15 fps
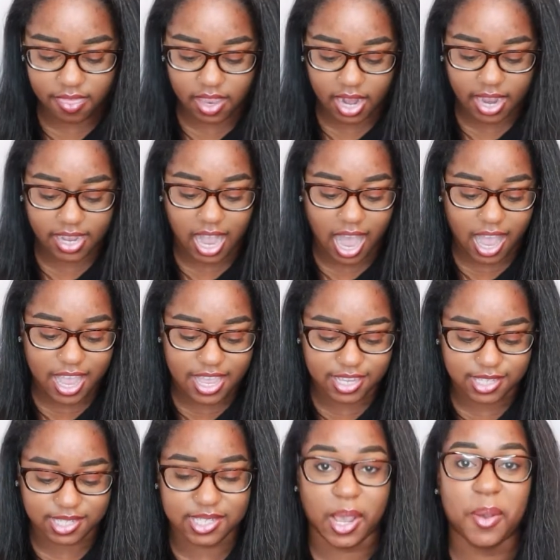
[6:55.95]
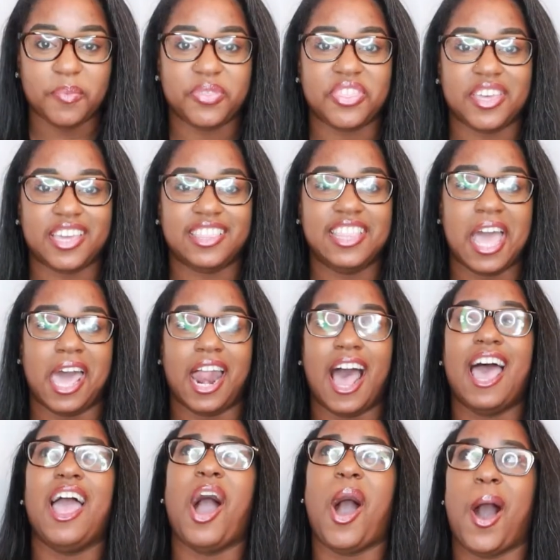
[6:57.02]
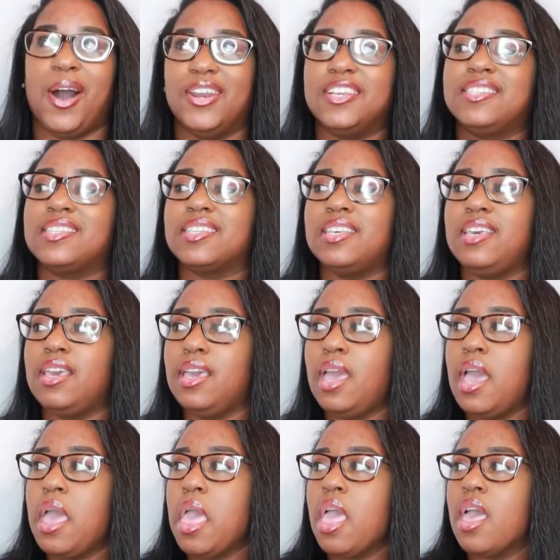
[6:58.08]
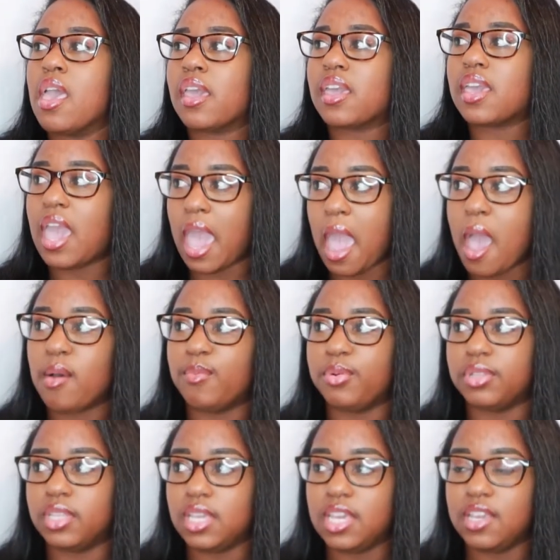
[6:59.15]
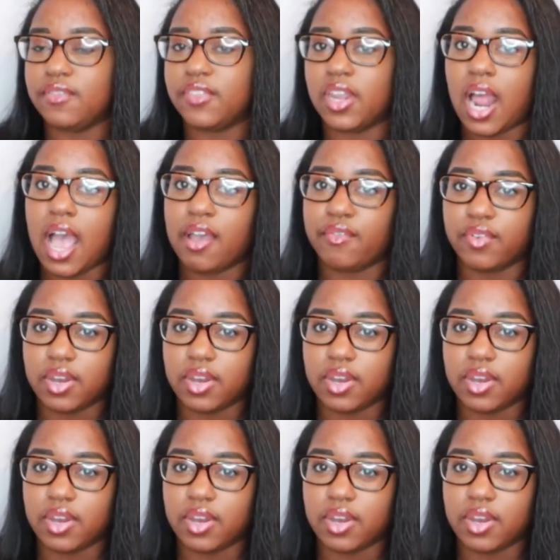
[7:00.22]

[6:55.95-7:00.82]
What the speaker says: that I got is something that I honestly can't believe that I've